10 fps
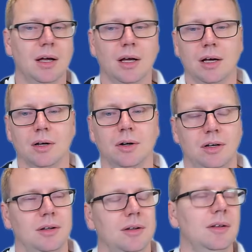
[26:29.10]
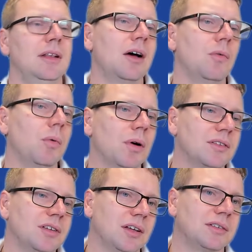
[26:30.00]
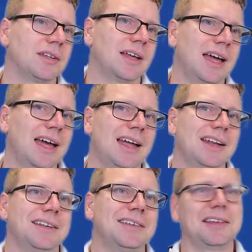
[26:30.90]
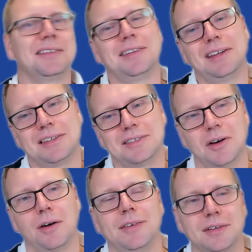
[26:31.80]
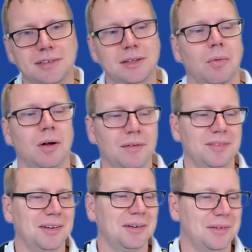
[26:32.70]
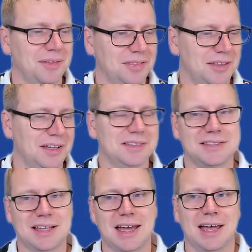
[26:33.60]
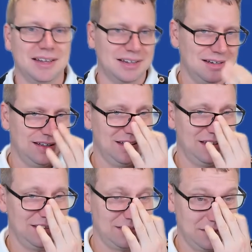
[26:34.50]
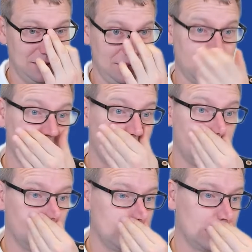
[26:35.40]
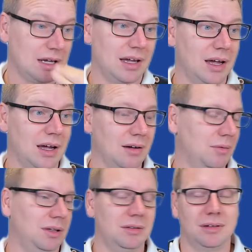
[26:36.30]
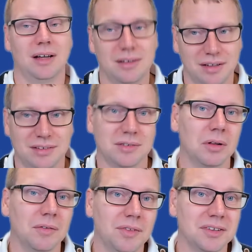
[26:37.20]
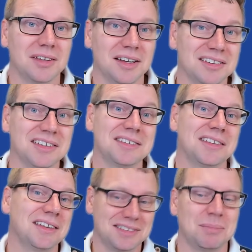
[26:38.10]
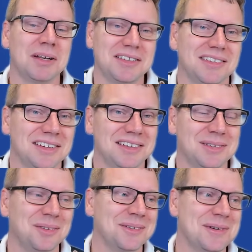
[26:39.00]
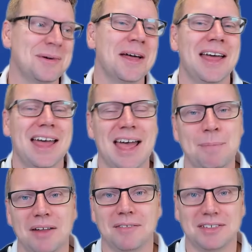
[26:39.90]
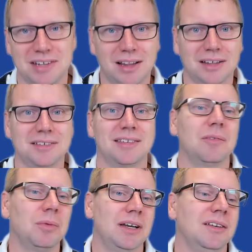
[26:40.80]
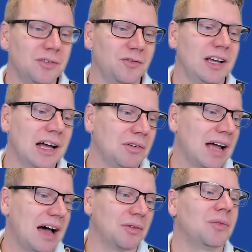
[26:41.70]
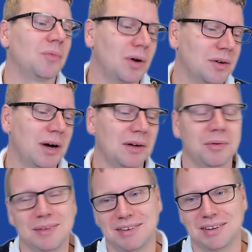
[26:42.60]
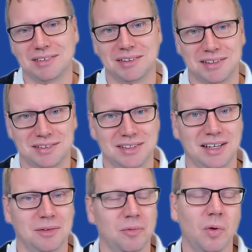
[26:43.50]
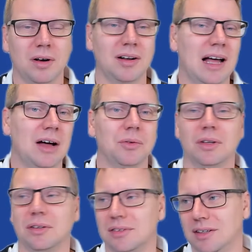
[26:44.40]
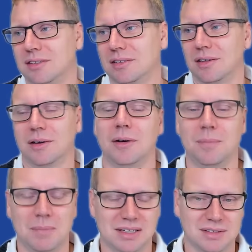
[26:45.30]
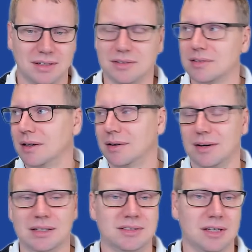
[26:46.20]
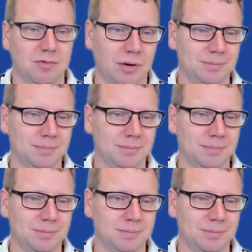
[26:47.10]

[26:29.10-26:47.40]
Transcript: Good. Now we want to test. And testing is obviously one of the things that is sometimes, well, I guess all of these things is, but testing is also a bit of a challenge that we need to figure out where can we get the test data, and how does this make sense, etc.